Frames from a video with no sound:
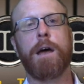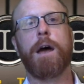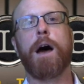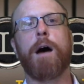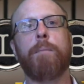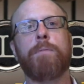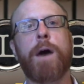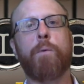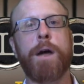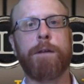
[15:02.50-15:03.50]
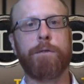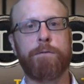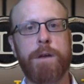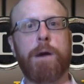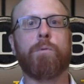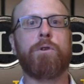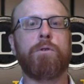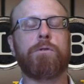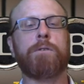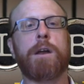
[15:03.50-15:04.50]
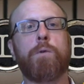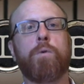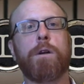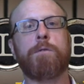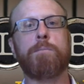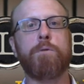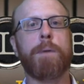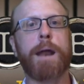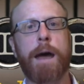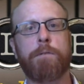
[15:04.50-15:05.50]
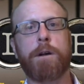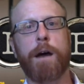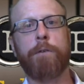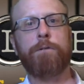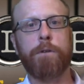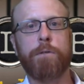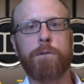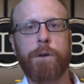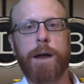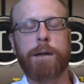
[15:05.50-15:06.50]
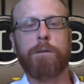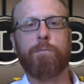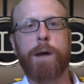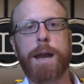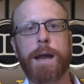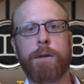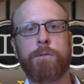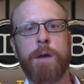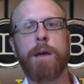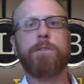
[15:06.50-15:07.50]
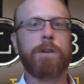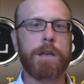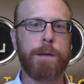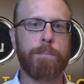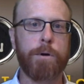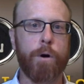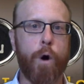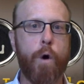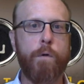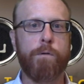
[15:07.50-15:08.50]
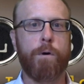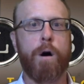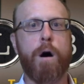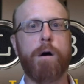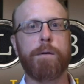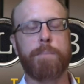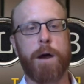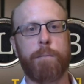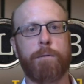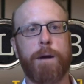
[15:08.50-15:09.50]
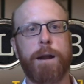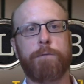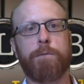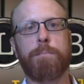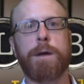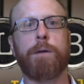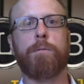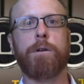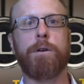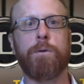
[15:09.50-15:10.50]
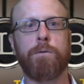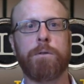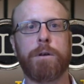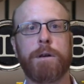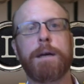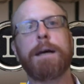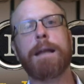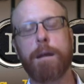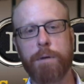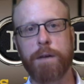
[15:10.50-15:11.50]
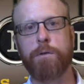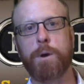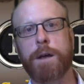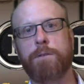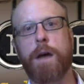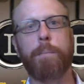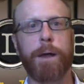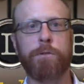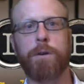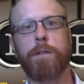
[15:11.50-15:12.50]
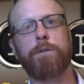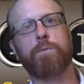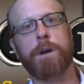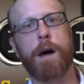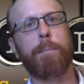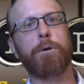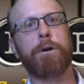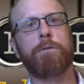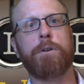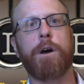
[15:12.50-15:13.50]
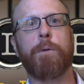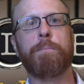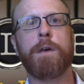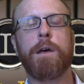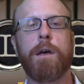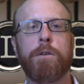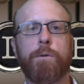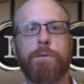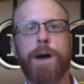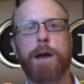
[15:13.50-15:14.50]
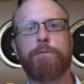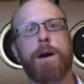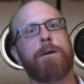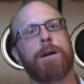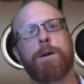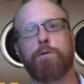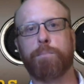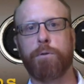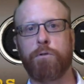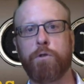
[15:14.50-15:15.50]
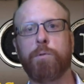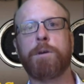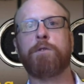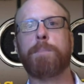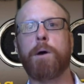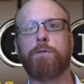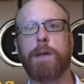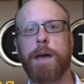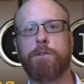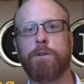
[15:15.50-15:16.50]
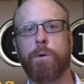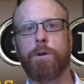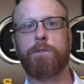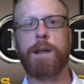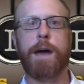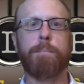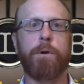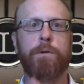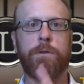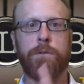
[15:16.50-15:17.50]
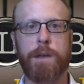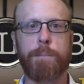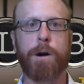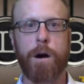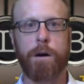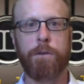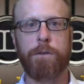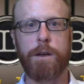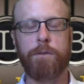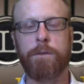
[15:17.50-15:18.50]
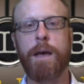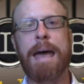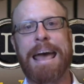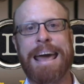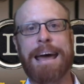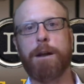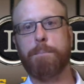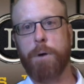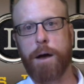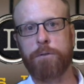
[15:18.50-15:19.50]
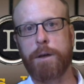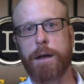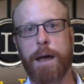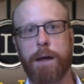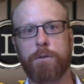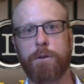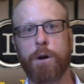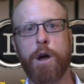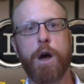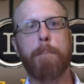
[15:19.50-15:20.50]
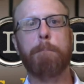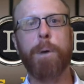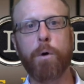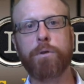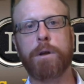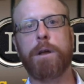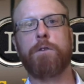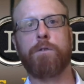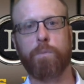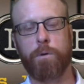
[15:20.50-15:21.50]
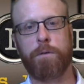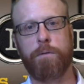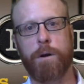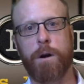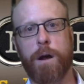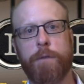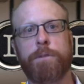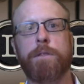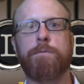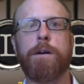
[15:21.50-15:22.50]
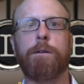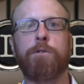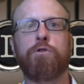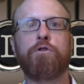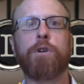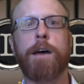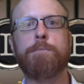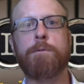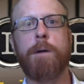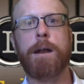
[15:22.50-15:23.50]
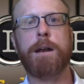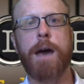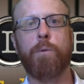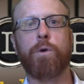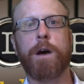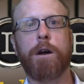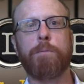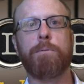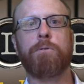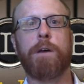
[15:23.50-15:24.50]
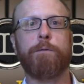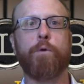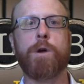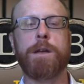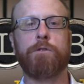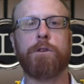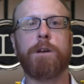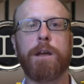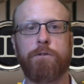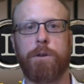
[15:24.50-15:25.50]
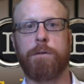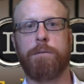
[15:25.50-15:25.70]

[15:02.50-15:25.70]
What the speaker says: That way, if the VA reduces any one of them, you might have enough service-connected ratings to keep your overall impairment rating from being reduced. Let me give you an example. I saw this one a couple years ago. So we've got a veteran. He was presumed exposed to Agent Orange, and he had both ischemic heart disease and prostate cancer. Both conditions were severe enough that the veteran should have been rated at 100% for each condition.